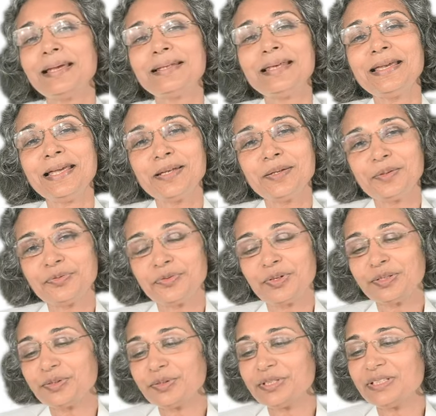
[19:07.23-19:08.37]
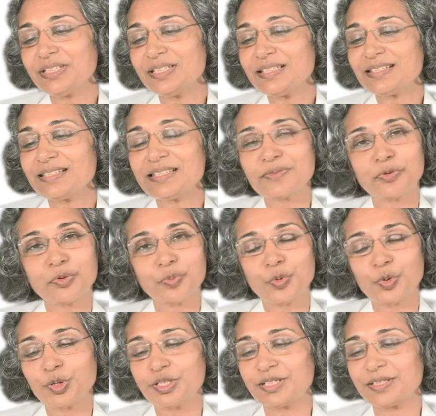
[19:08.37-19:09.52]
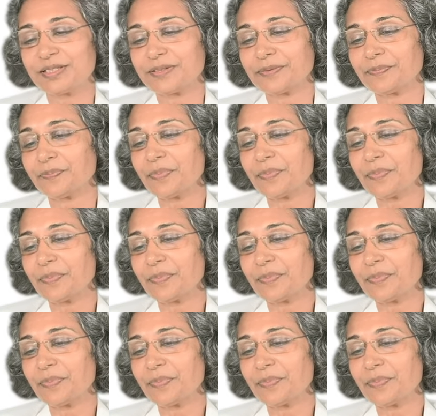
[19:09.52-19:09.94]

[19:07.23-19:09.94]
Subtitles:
the end of 120 days it is 4.8.